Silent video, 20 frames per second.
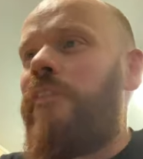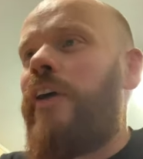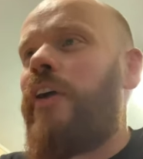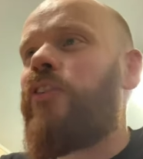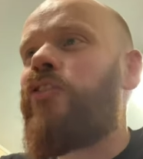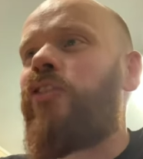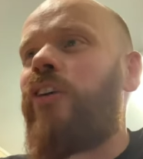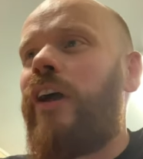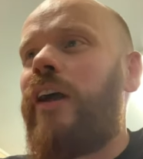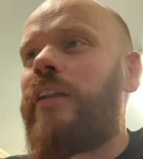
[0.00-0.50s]
their
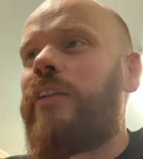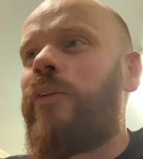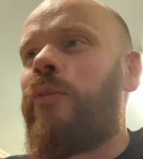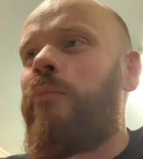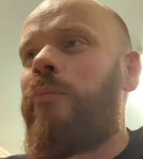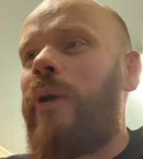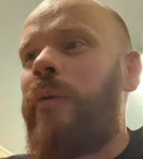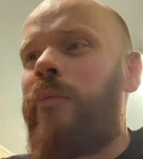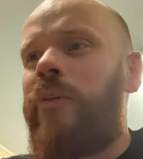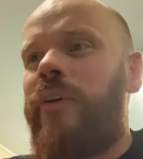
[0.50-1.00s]
childhood
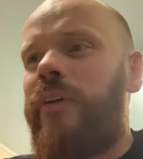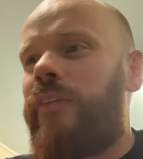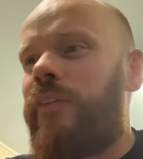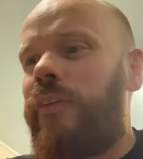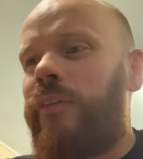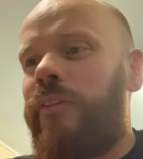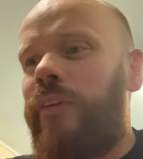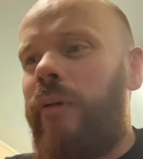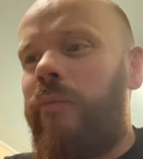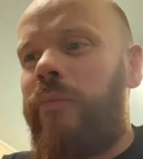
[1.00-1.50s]
memories or
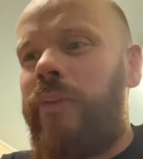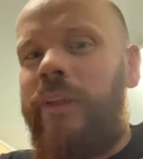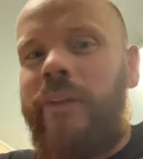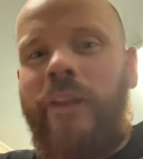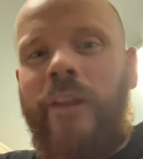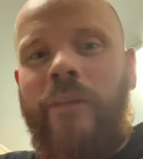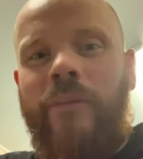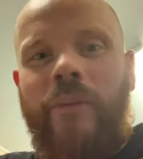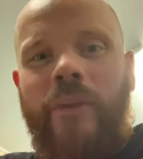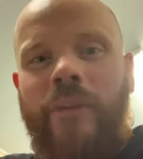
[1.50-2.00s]
something.
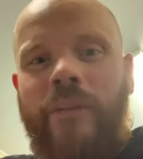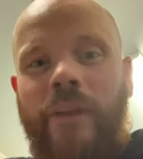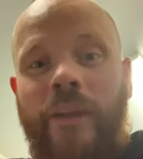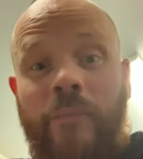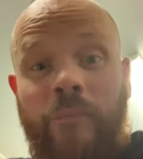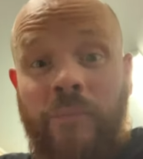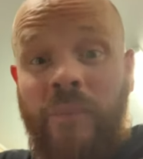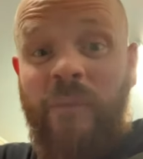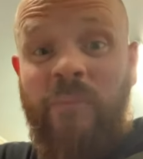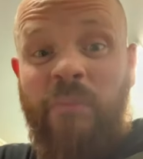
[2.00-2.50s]
And they
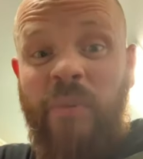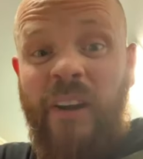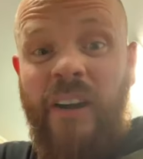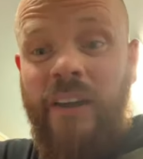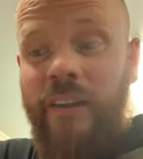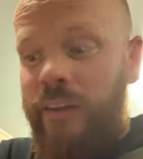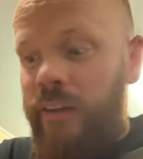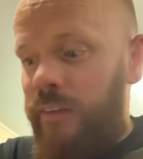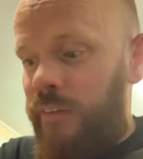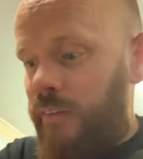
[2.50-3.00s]

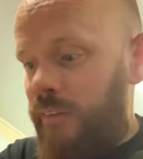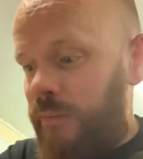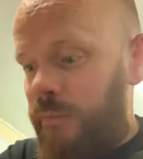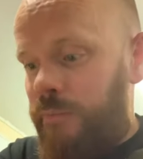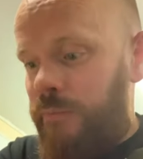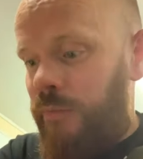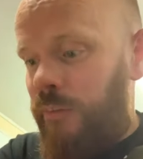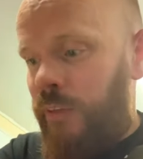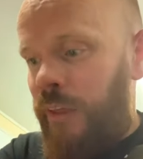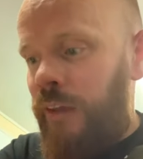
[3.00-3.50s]
buy these
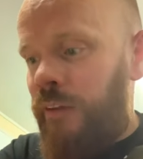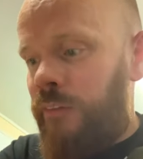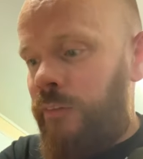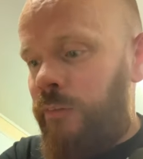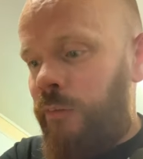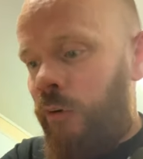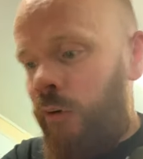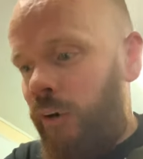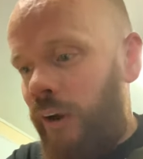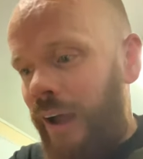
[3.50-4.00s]
things
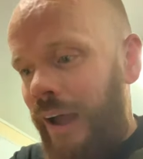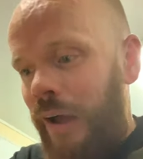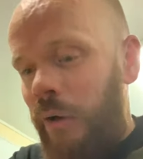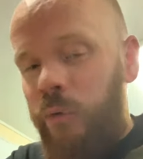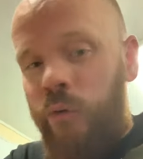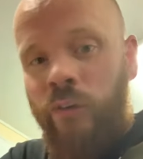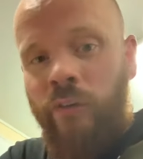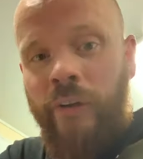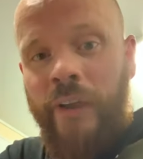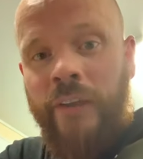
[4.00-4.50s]
for
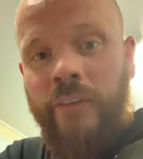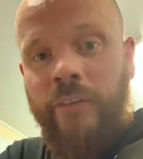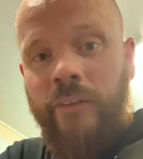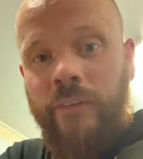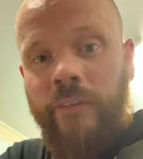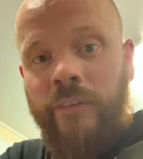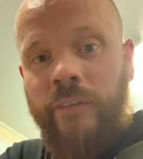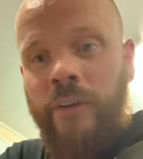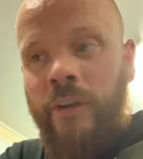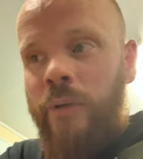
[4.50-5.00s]

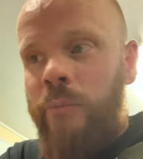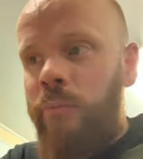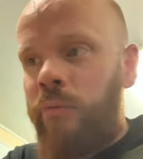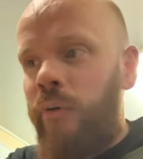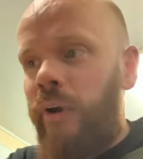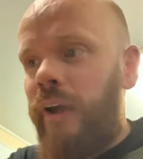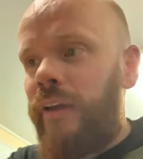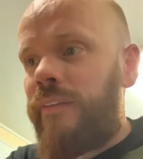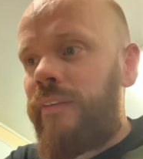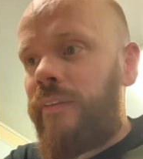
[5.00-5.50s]
outrageous
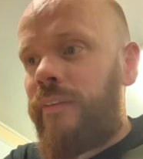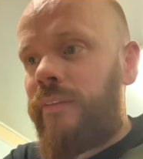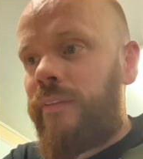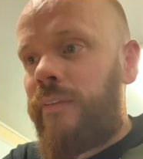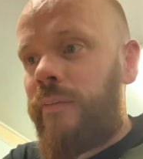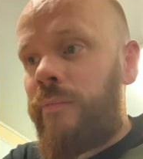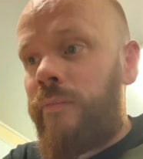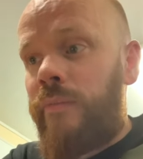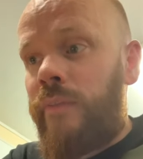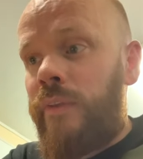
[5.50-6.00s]

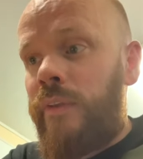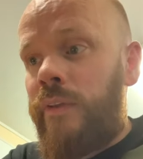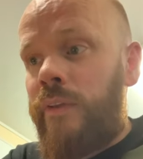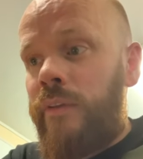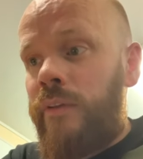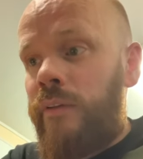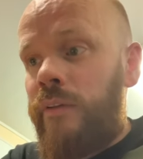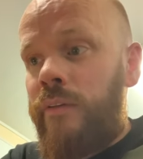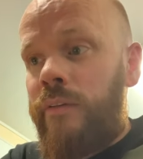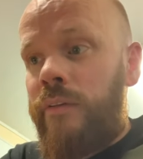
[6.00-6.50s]
prices.
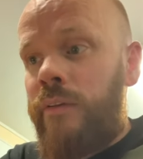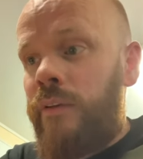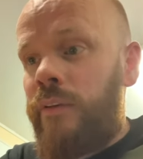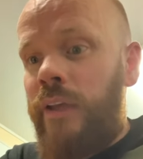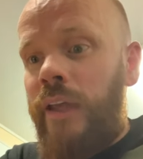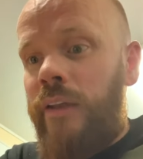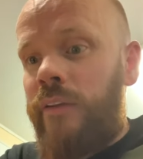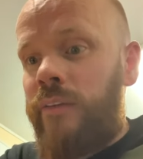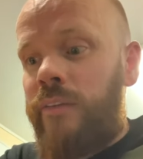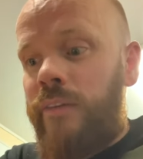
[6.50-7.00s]
Could
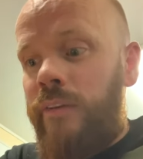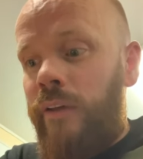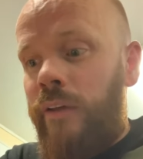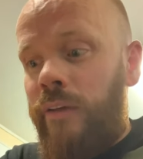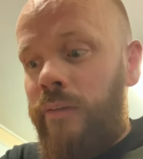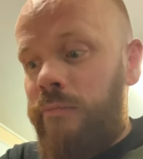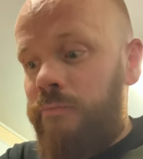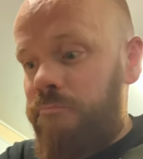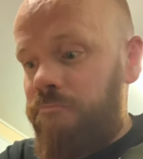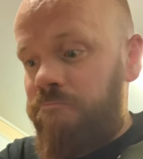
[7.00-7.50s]
get
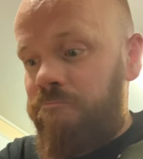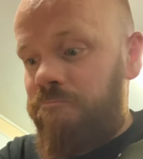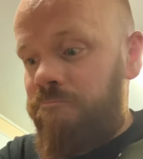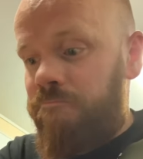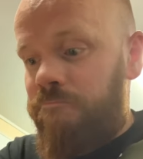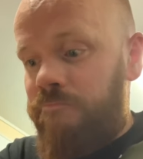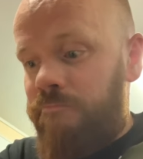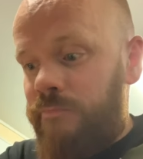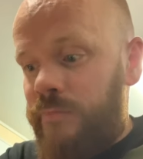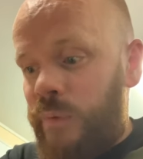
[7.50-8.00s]
a
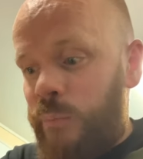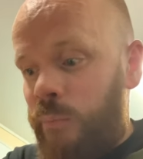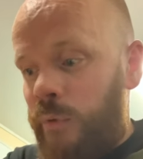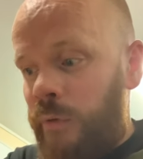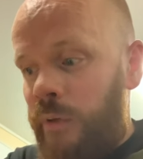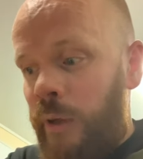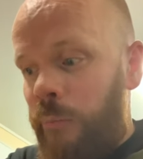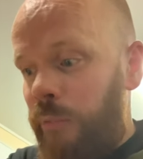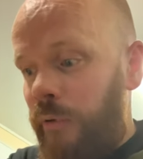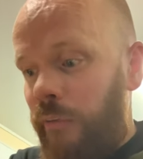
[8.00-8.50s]

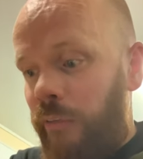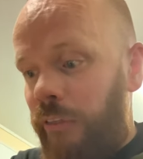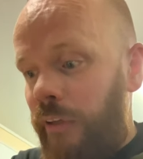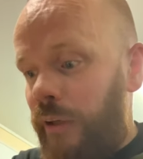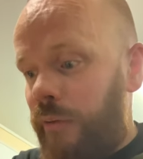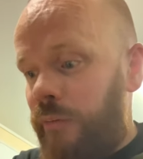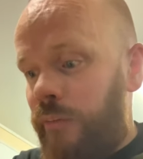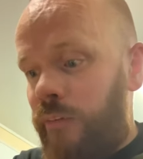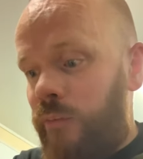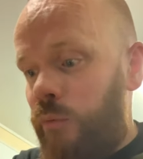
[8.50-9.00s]
couple of
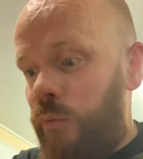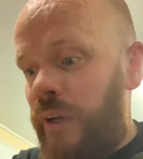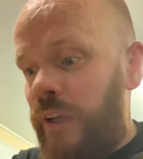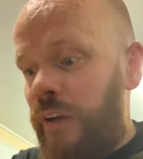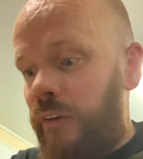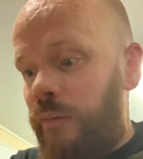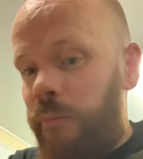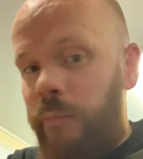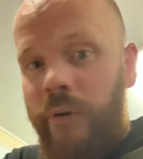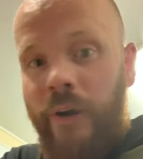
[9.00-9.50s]
thousand
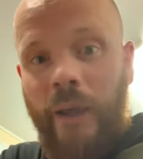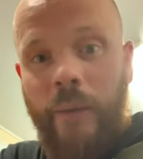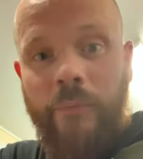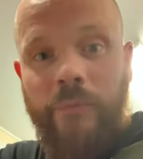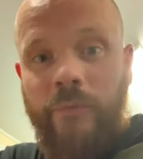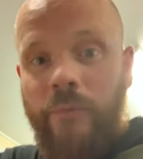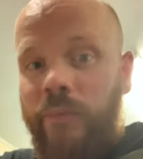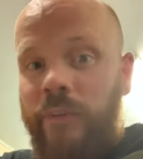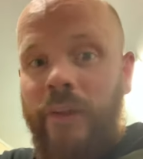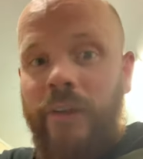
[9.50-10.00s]
Swedish perhaps
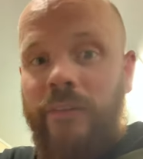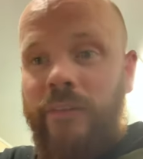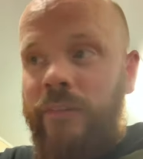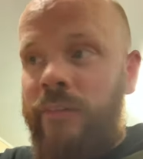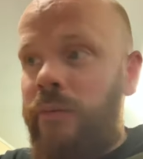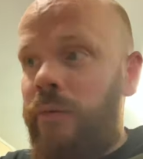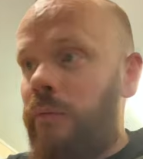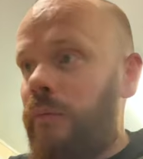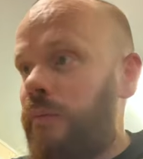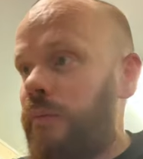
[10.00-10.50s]
for these
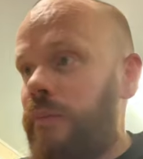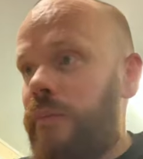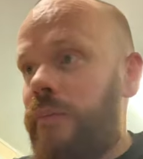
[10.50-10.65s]
two